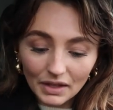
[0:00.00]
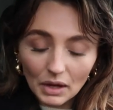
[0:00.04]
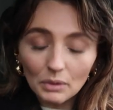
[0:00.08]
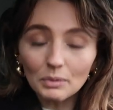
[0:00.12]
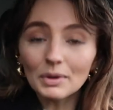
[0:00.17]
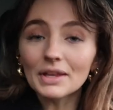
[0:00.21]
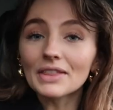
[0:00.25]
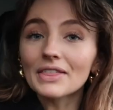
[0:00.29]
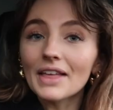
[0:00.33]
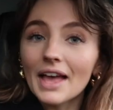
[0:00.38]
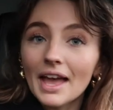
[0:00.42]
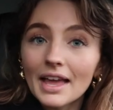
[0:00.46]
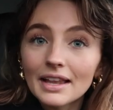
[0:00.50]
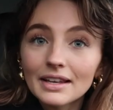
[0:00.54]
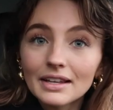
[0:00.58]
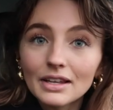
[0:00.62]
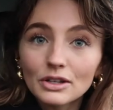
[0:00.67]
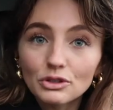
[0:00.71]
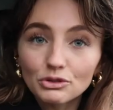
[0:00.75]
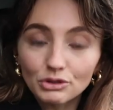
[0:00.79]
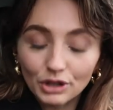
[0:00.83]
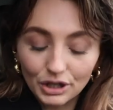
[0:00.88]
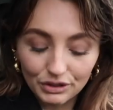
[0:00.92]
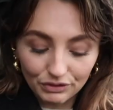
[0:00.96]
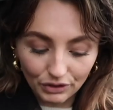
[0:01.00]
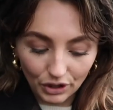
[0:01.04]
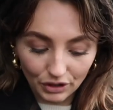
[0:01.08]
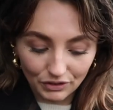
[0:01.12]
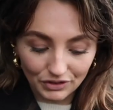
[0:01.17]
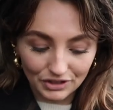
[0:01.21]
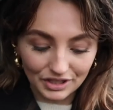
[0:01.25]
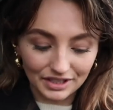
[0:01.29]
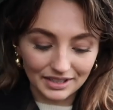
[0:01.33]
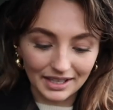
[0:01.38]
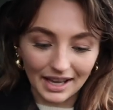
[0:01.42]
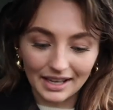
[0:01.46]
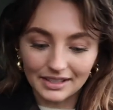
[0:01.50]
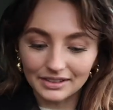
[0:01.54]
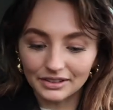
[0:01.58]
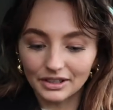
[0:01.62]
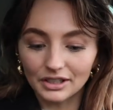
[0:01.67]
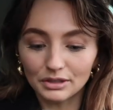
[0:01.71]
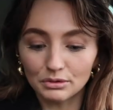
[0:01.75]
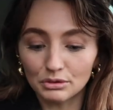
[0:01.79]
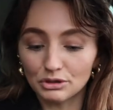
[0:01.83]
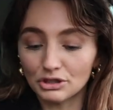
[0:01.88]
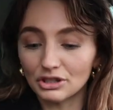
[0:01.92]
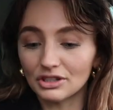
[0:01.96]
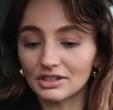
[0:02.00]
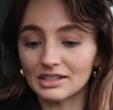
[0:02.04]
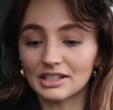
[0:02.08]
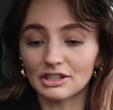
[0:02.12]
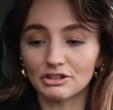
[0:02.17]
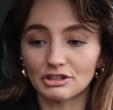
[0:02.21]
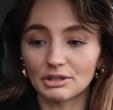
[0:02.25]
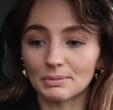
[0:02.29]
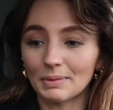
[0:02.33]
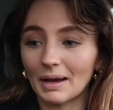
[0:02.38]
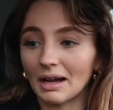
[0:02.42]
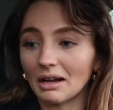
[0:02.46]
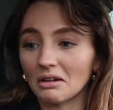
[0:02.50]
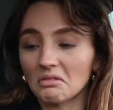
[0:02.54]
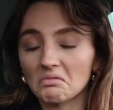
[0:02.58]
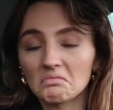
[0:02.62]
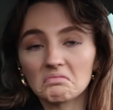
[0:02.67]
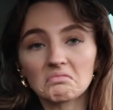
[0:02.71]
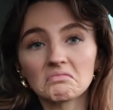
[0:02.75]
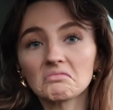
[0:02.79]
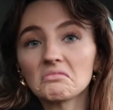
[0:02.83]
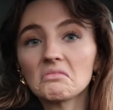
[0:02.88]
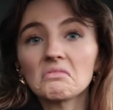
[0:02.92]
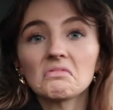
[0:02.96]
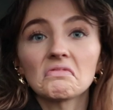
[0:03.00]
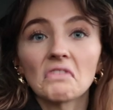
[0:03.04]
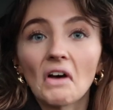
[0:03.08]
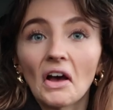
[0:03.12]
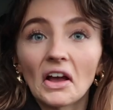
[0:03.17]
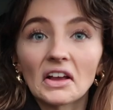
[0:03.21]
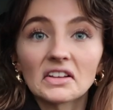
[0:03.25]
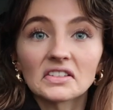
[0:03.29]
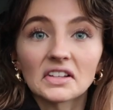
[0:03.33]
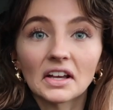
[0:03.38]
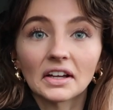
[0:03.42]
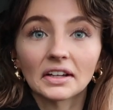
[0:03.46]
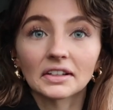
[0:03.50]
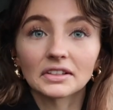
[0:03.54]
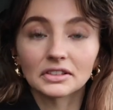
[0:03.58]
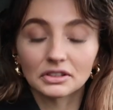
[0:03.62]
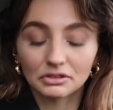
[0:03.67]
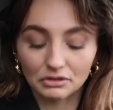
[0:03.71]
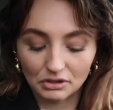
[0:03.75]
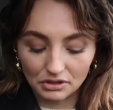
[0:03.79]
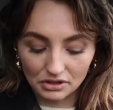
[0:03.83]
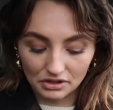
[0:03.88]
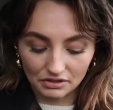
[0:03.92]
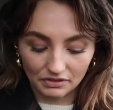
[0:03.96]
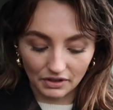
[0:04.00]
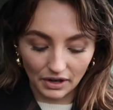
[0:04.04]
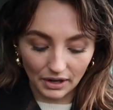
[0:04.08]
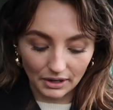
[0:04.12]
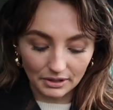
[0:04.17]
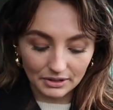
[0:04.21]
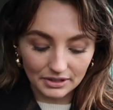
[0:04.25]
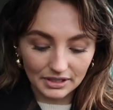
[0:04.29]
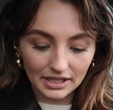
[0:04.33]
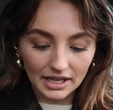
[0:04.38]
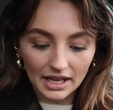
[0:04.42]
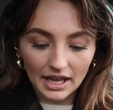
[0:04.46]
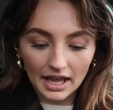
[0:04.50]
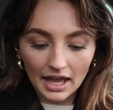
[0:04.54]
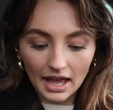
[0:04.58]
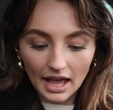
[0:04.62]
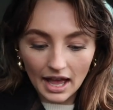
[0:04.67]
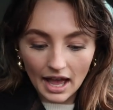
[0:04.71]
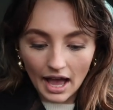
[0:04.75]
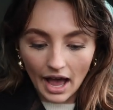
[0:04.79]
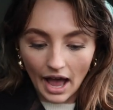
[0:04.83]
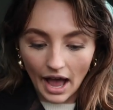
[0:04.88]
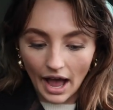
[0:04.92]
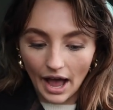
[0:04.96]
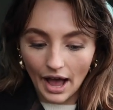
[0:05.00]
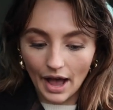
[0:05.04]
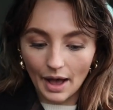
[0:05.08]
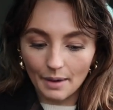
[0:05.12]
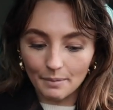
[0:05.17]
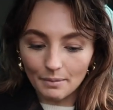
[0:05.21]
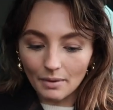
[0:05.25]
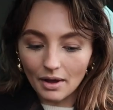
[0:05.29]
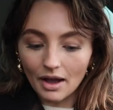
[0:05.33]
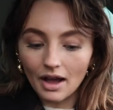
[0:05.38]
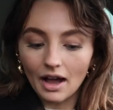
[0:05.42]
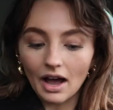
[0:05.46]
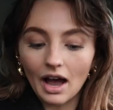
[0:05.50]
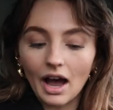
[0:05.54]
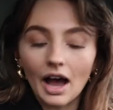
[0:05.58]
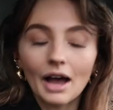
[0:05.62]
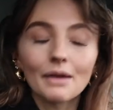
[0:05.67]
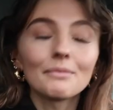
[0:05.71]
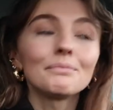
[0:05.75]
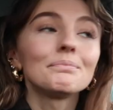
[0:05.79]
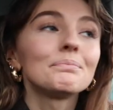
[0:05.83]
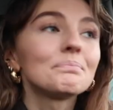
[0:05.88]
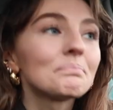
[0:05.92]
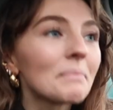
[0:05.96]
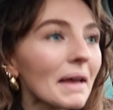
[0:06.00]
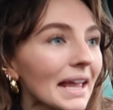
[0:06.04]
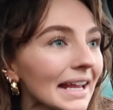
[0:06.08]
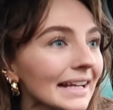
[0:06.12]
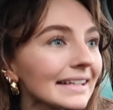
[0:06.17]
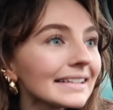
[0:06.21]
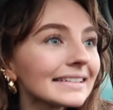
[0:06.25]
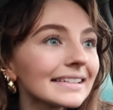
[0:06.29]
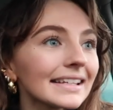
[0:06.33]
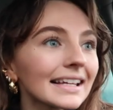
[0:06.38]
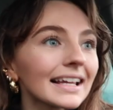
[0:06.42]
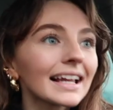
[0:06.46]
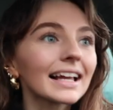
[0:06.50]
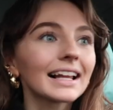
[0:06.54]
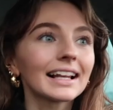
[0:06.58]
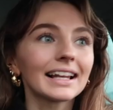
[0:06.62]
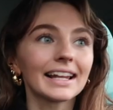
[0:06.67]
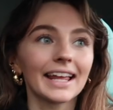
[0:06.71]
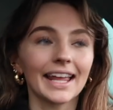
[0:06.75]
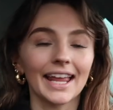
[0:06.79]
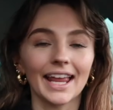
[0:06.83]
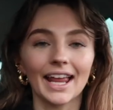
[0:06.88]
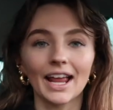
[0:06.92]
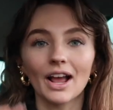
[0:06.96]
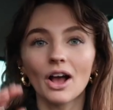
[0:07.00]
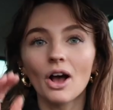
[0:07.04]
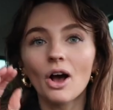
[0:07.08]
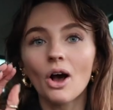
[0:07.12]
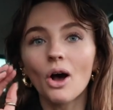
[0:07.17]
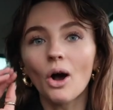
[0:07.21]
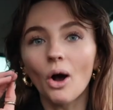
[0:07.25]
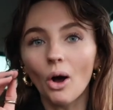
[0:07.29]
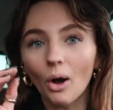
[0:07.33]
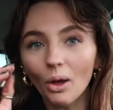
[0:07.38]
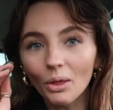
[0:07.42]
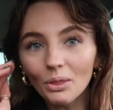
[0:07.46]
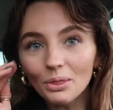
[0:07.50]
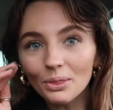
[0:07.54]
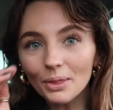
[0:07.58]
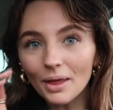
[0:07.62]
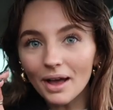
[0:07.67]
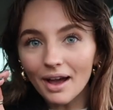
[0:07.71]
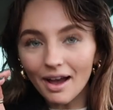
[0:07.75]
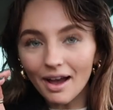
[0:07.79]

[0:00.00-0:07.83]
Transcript: We then drove over to Tesco's, which is literally about 30 seconds across the road. I'm basically on the